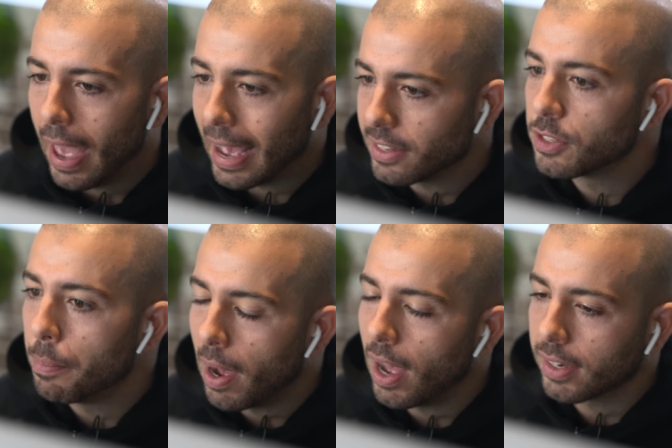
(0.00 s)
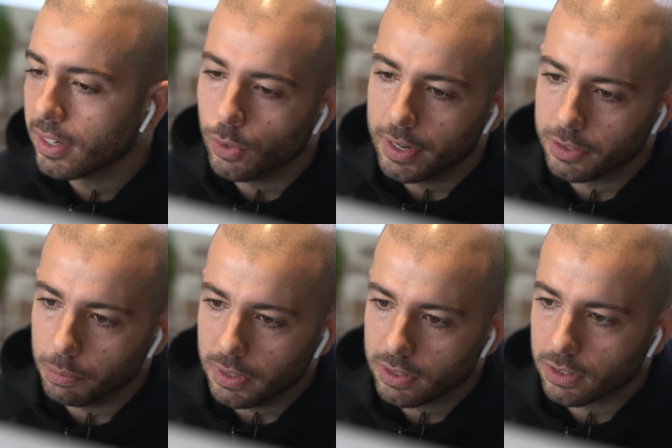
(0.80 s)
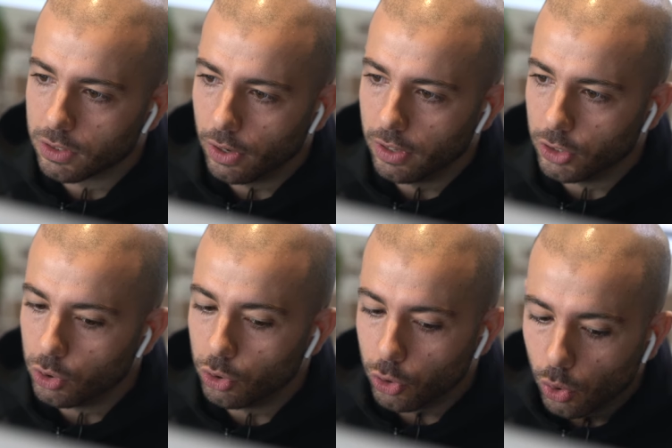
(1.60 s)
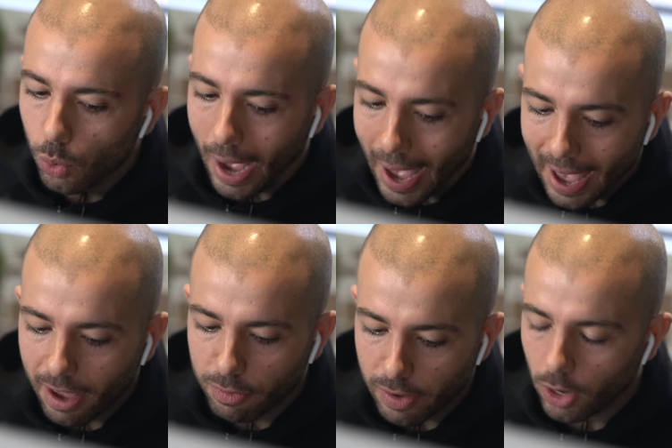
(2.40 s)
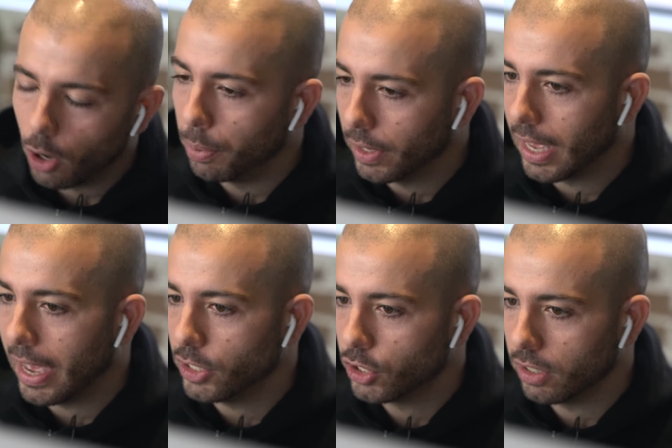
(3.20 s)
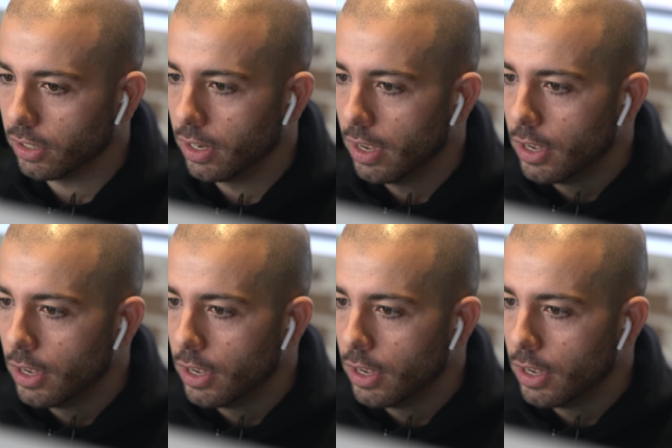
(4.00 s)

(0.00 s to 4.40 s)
as a marketer and as a business owner, you do have an obligation